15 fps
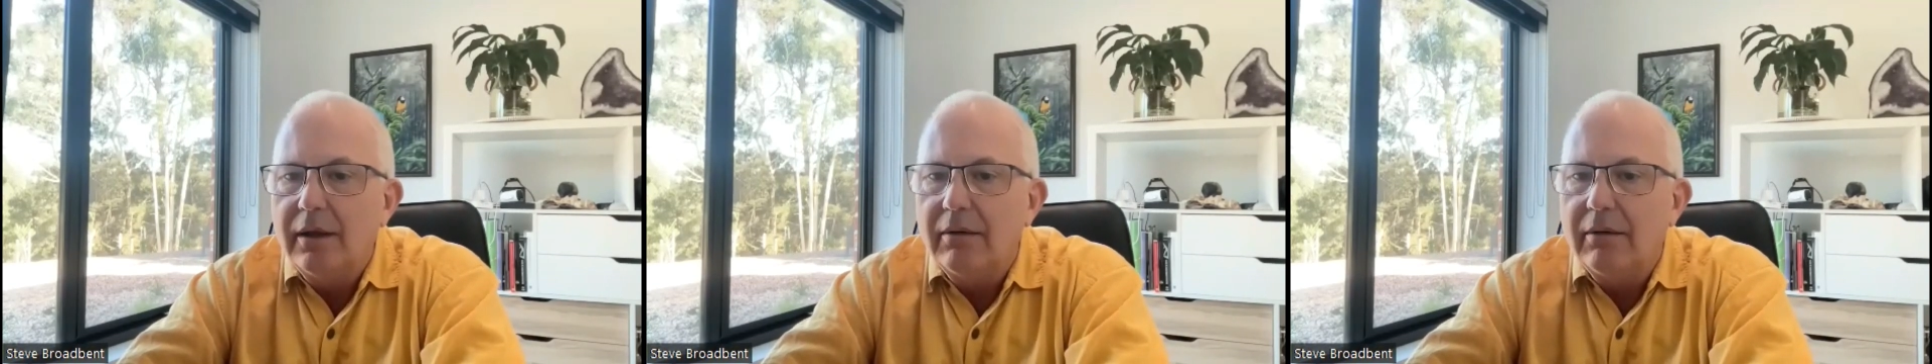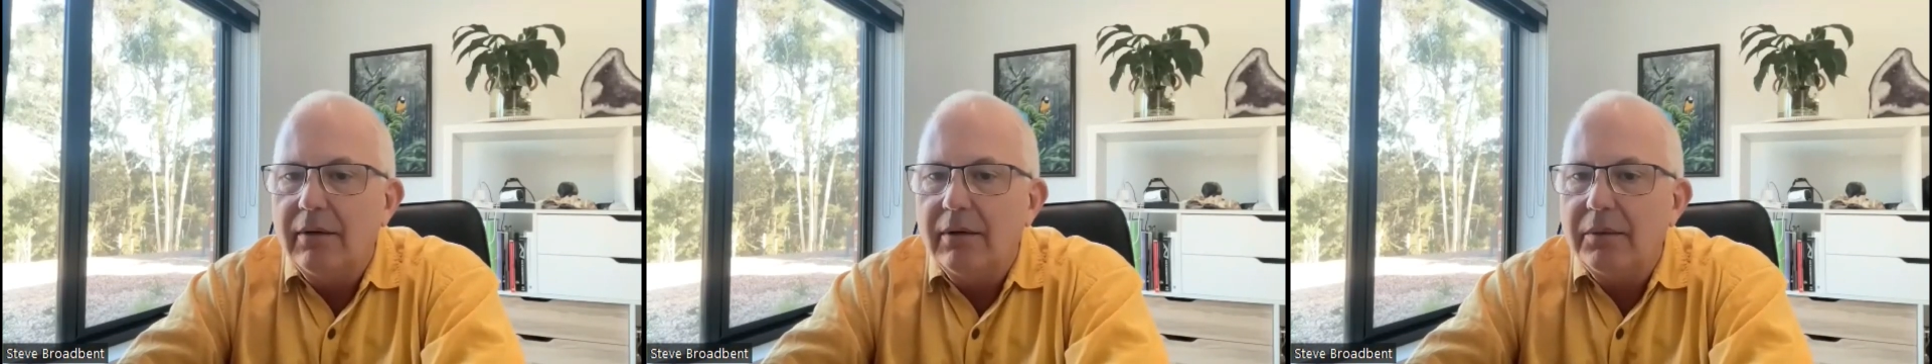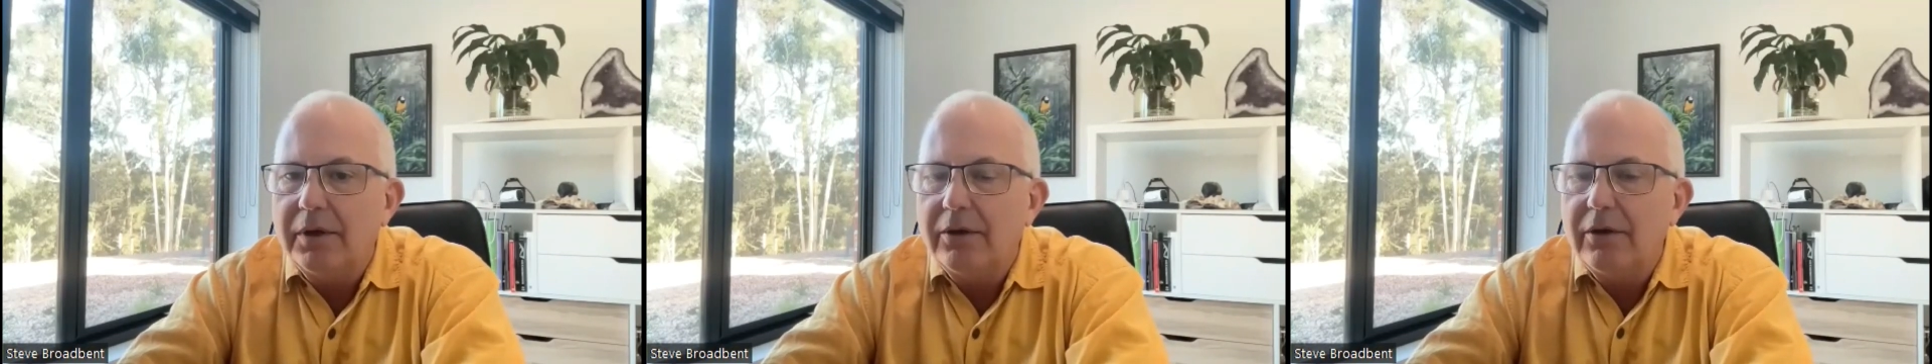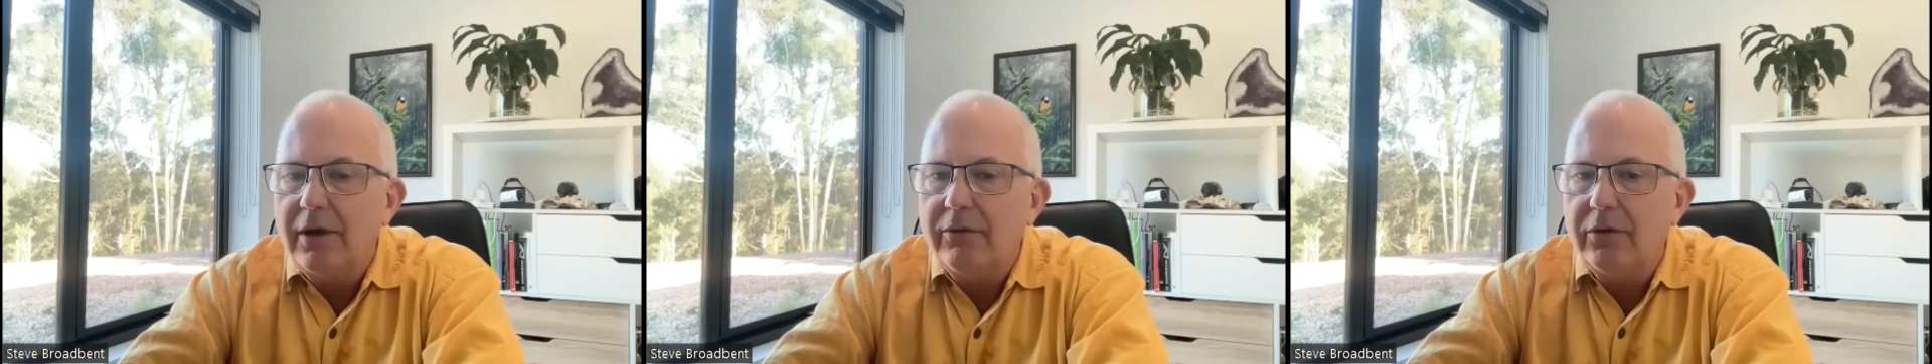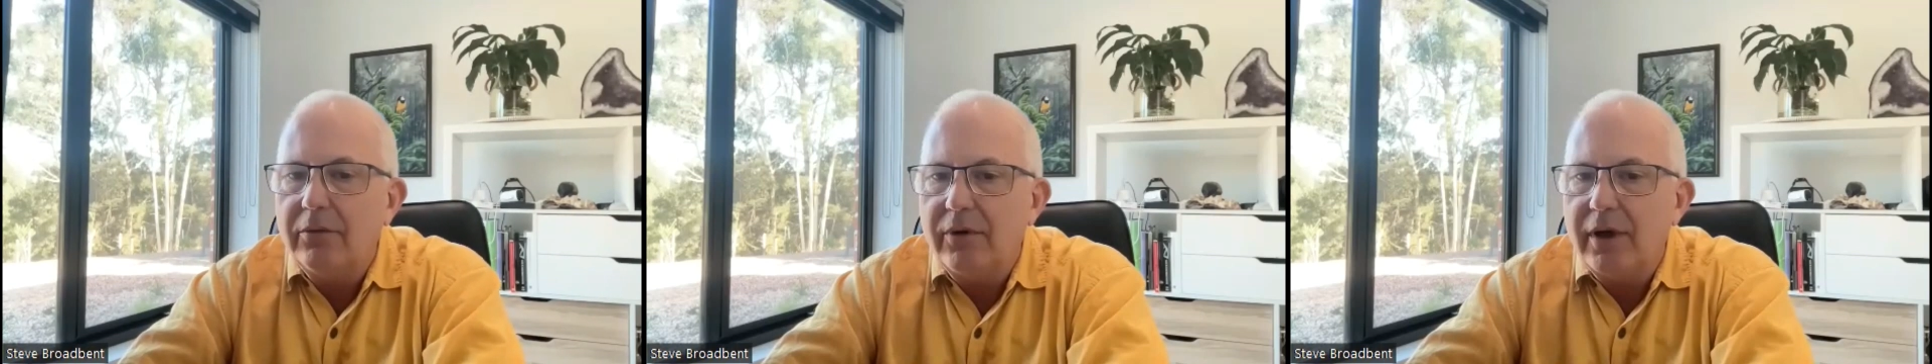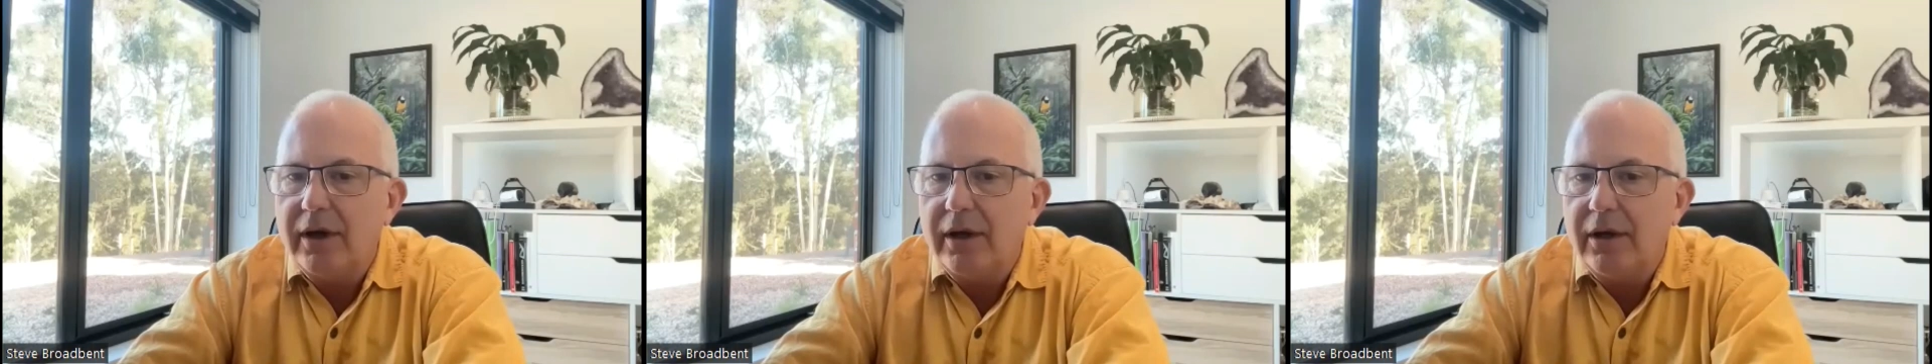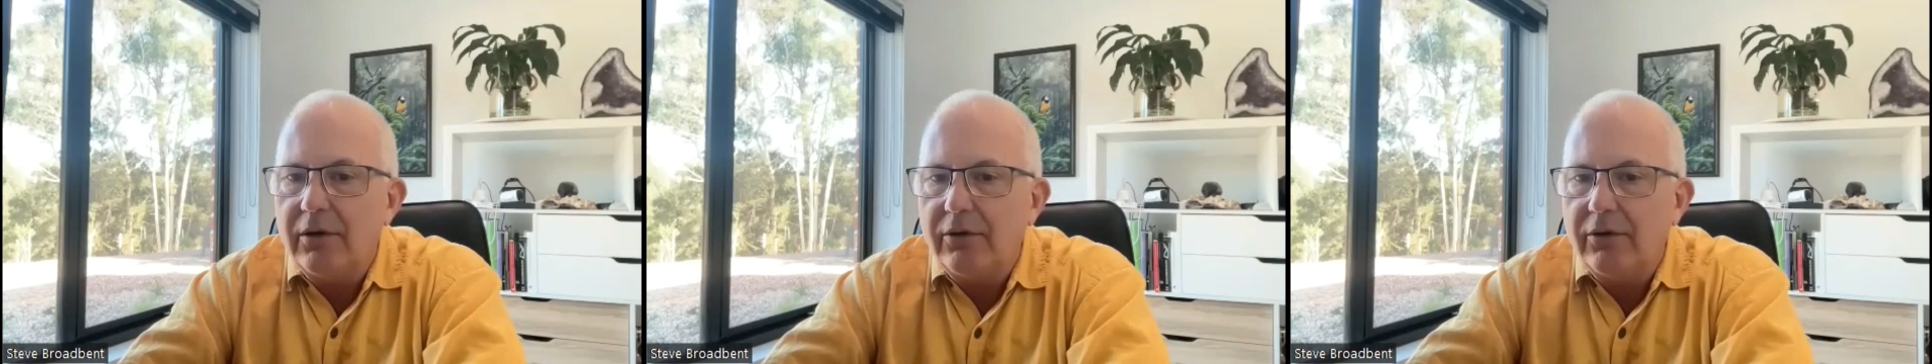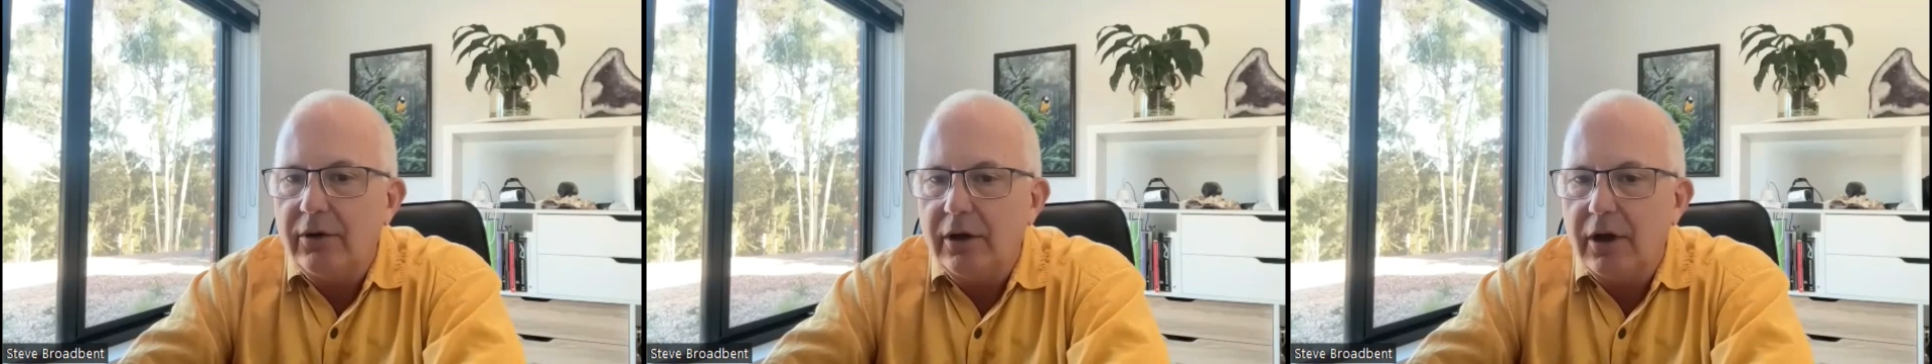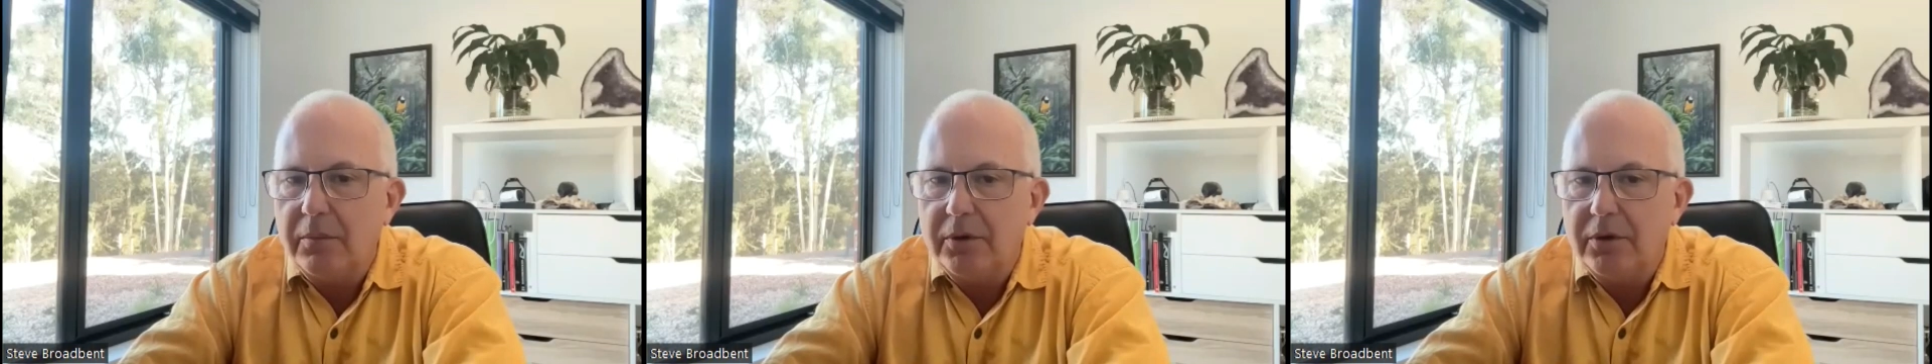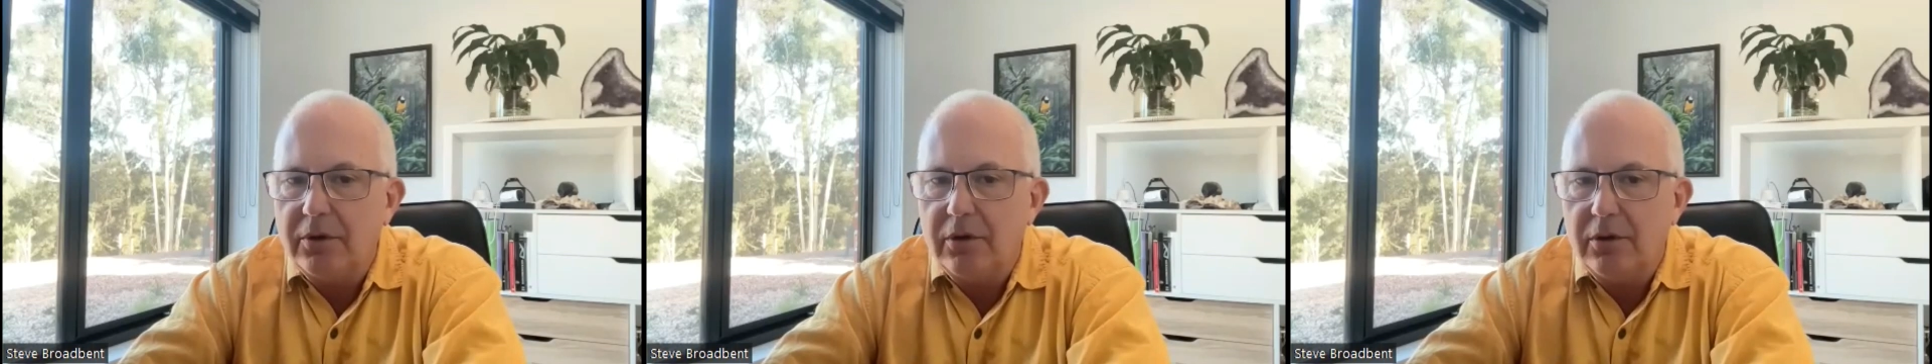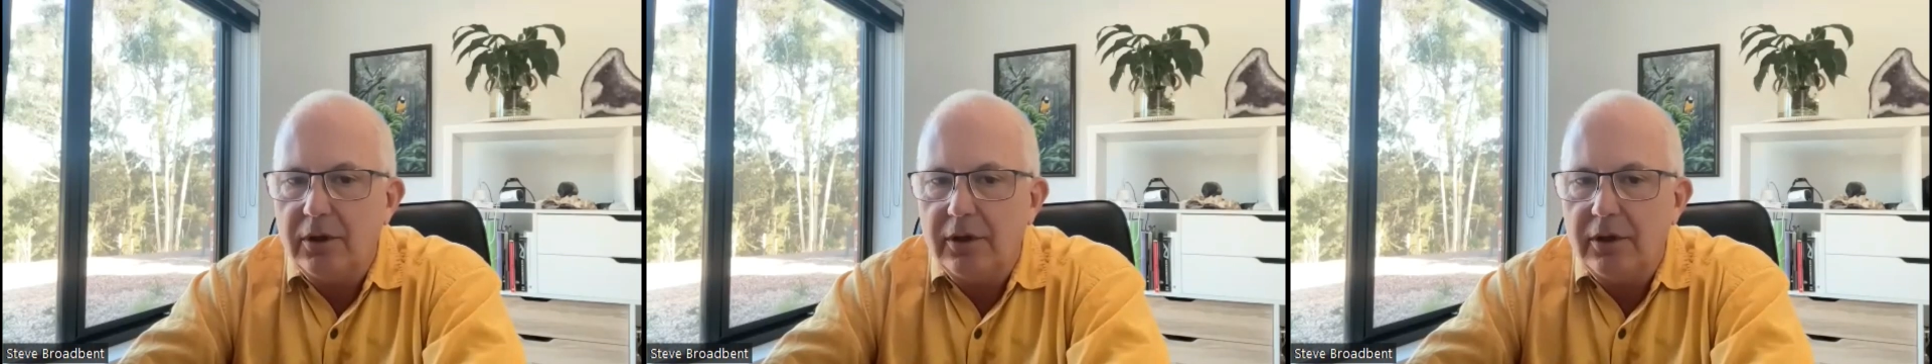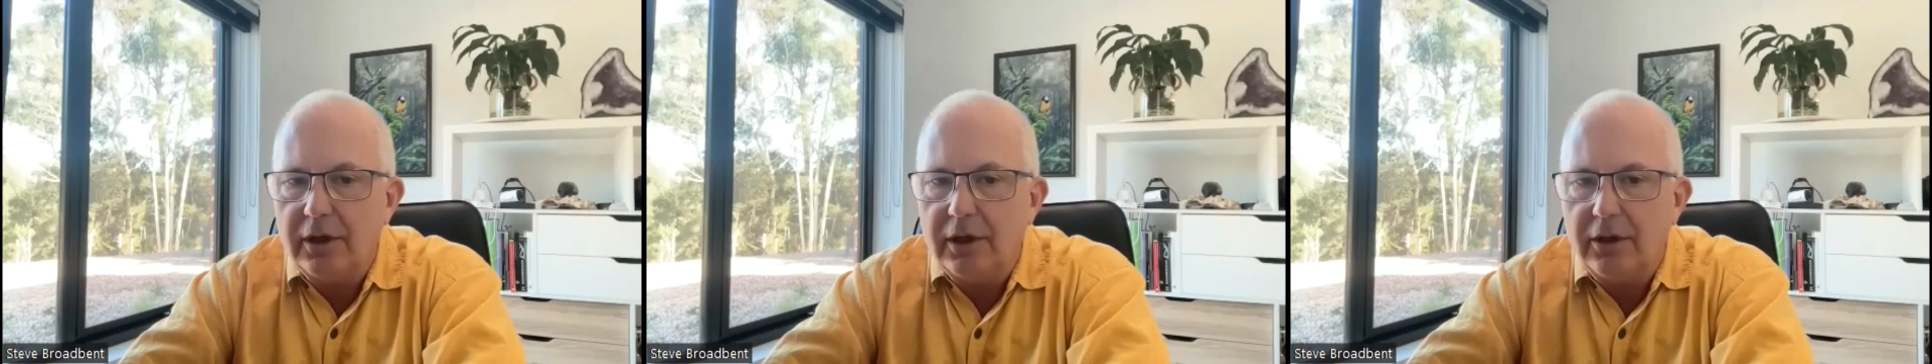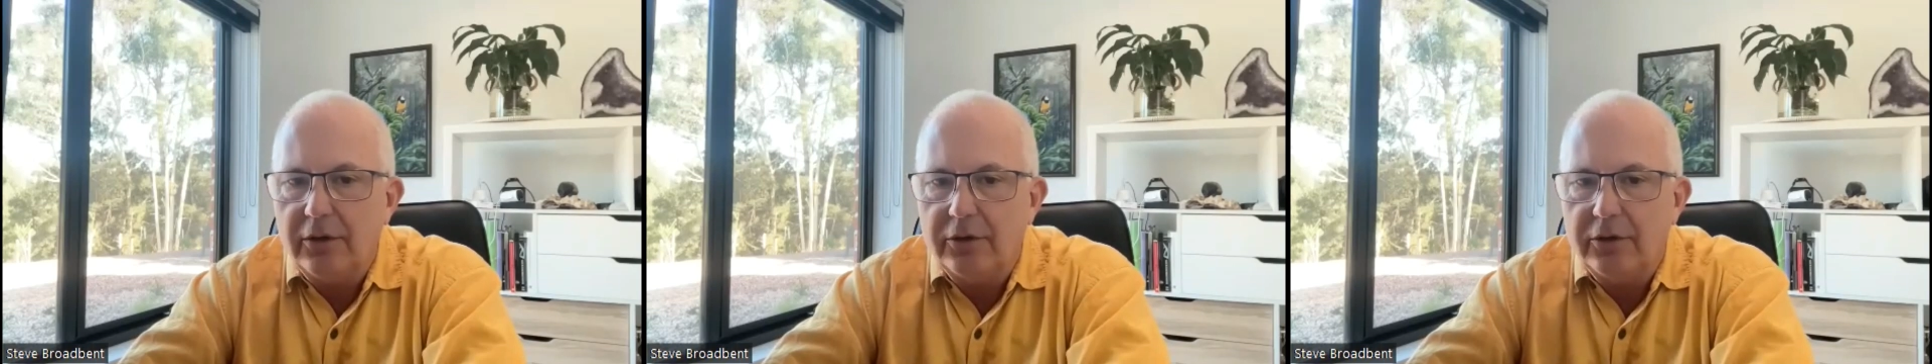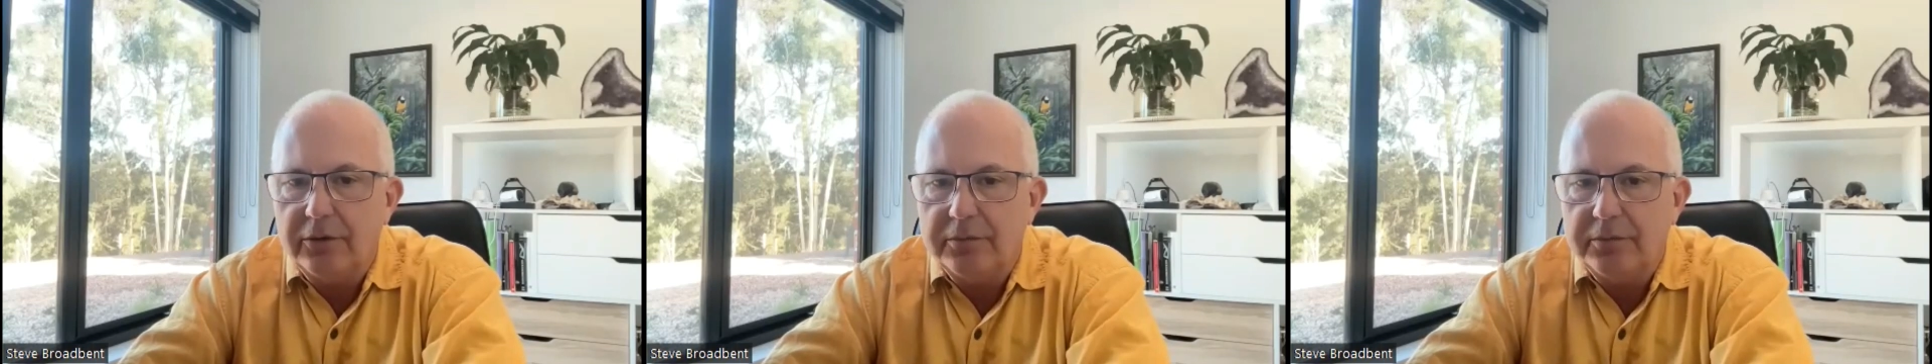which gives some very interesting opportunities.